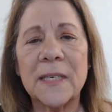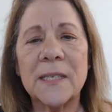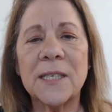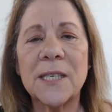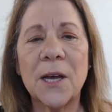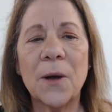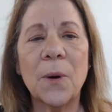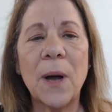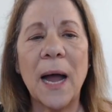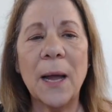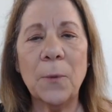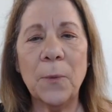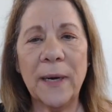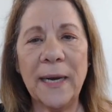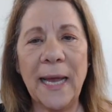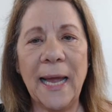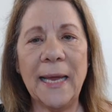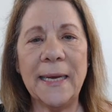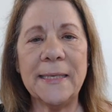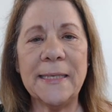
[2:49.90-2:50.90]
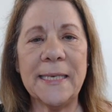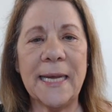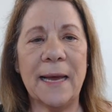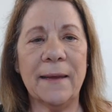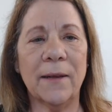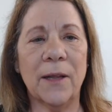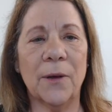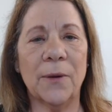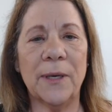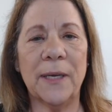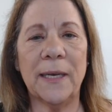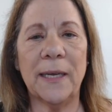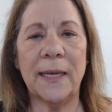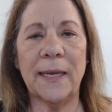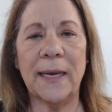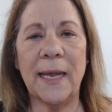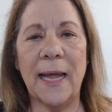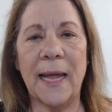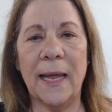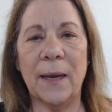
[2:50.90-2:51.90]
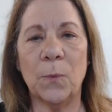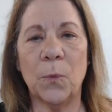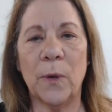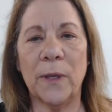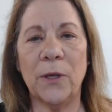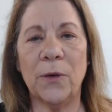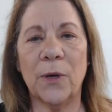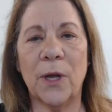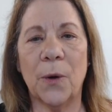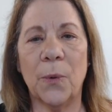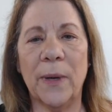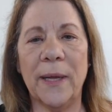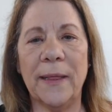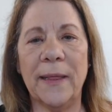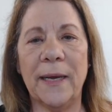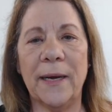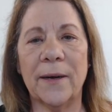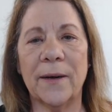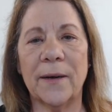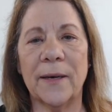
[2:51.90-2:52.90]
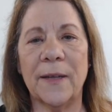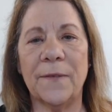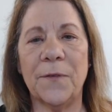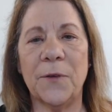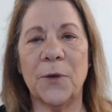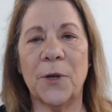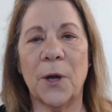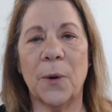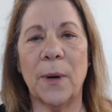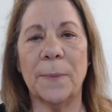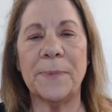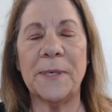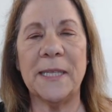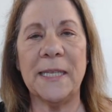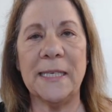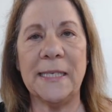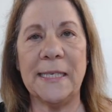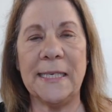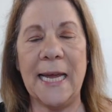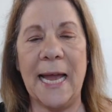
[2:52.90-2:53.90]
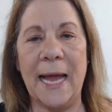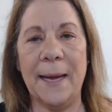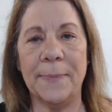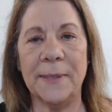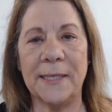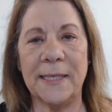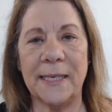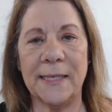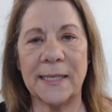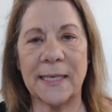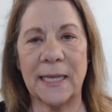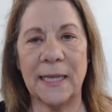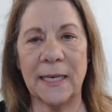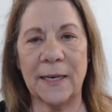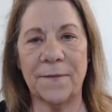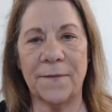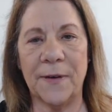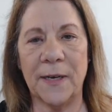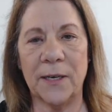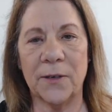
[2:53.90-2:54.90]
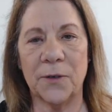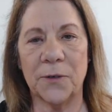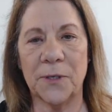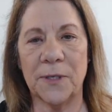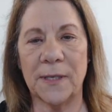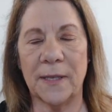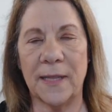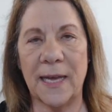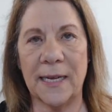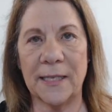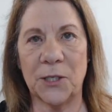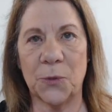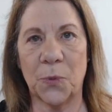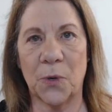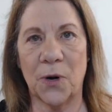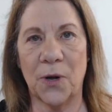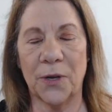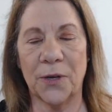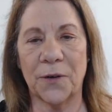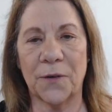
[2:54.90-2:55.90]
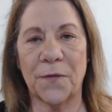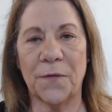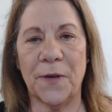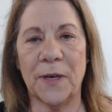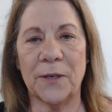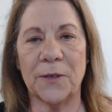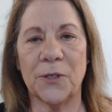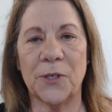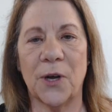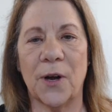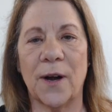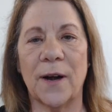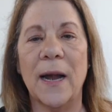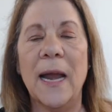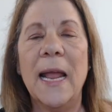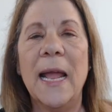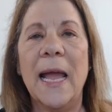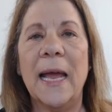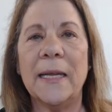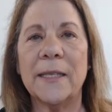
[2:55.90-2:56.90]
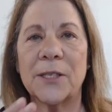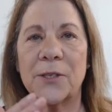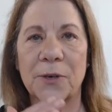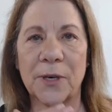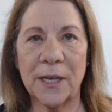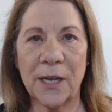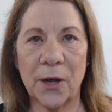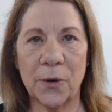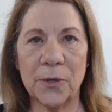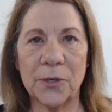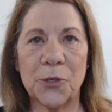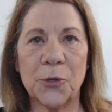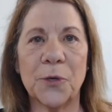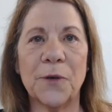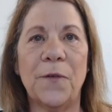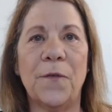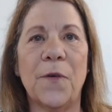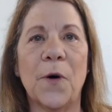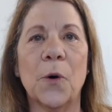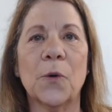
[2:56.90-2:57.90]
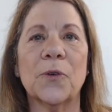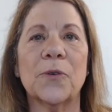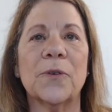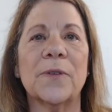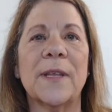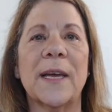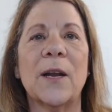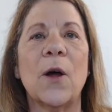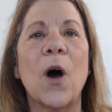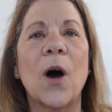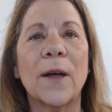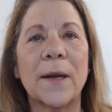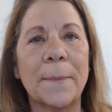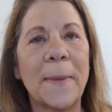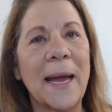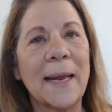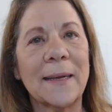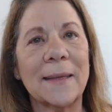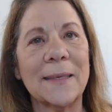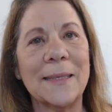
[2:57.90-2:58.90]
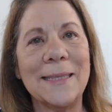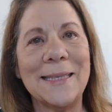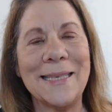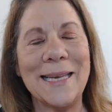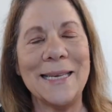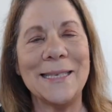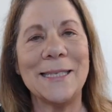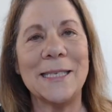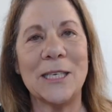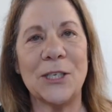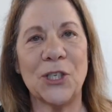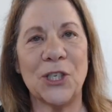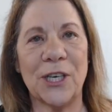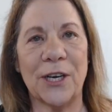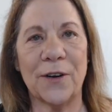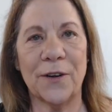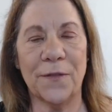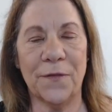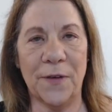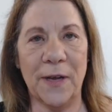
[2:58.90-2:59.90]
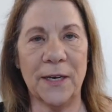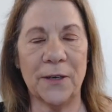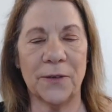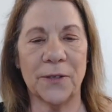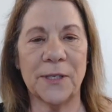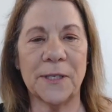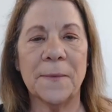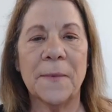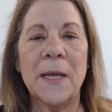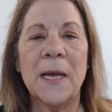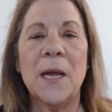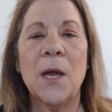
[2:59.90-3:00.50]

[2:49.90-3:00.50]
So I went ahead and downloaded it. And when you go in there, if you go up to this tab, it says ClickFunnels. That's where all your funnels are. And it's going to go into a folder that automatically says shared funnels.